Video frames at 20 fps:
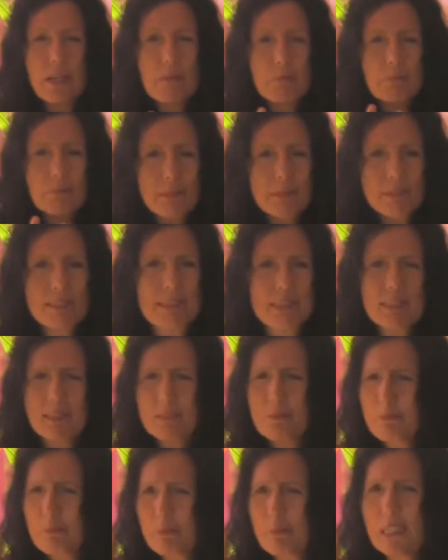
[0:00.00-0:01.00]

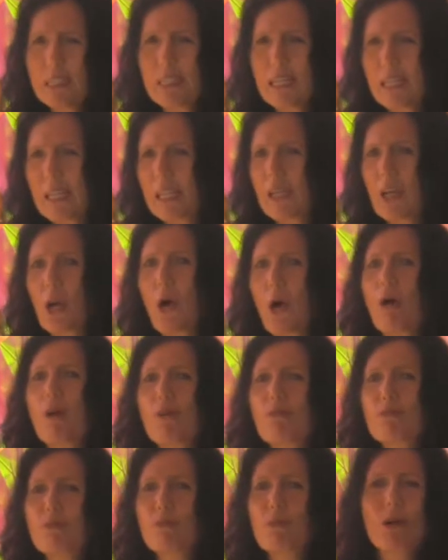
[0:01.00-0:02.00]
implicit meaning
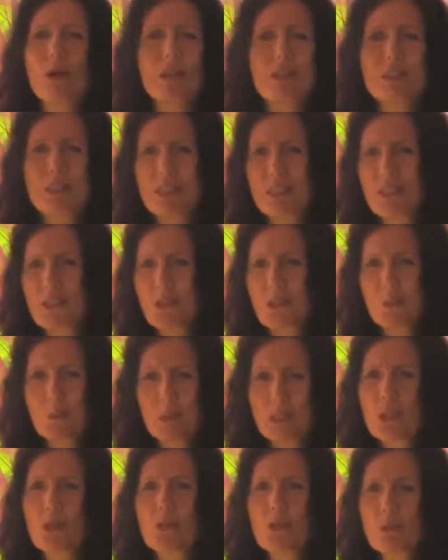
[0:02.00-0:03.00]
of what it is to
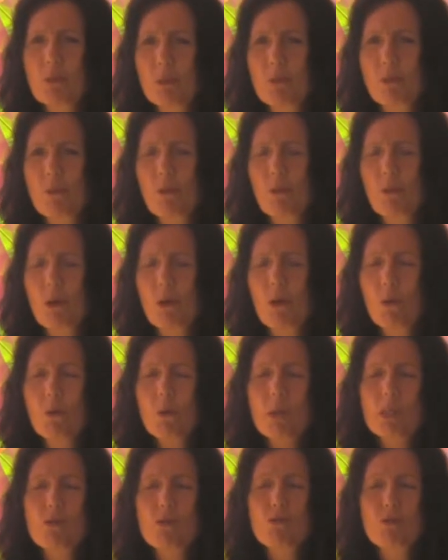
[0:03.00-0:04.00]
be human.
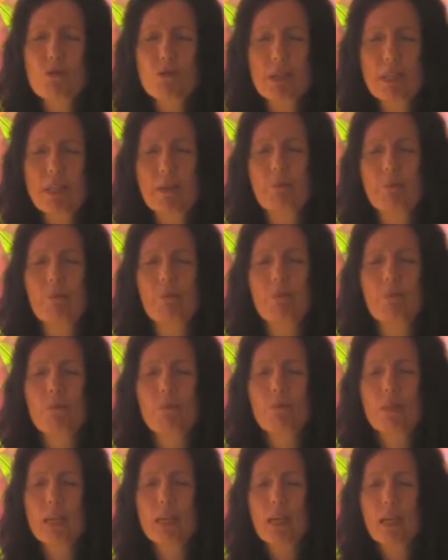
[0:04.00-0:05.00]
We dream.
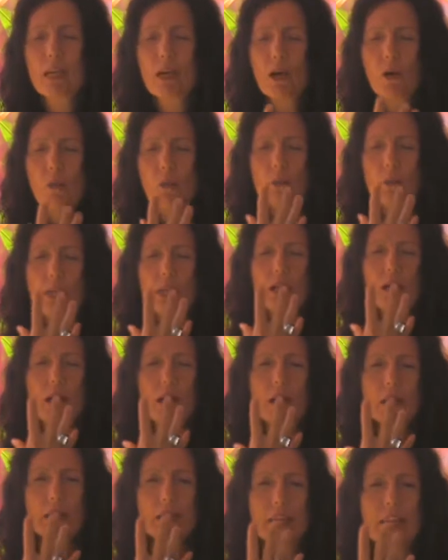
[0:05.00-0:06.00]
We
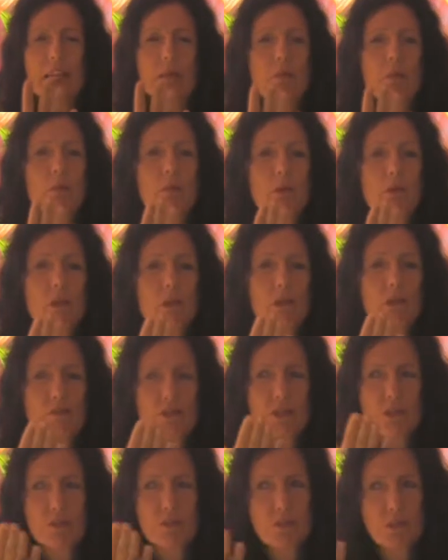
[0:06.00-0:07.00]
are capable of
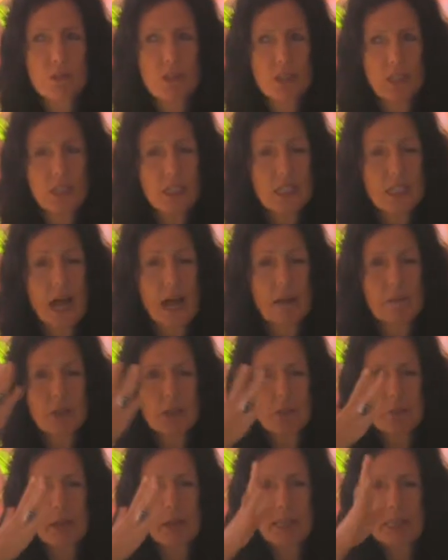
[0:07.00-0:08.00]
traversing time,
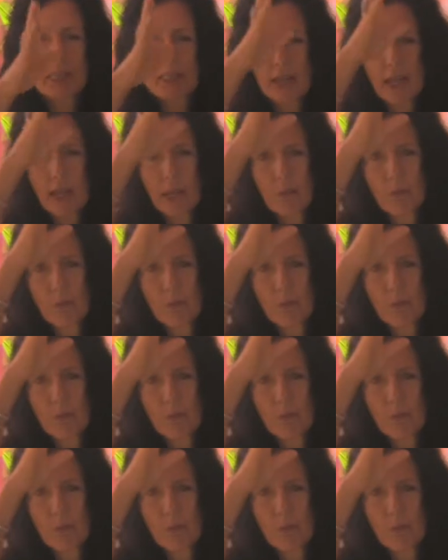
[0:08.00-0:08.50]
space, and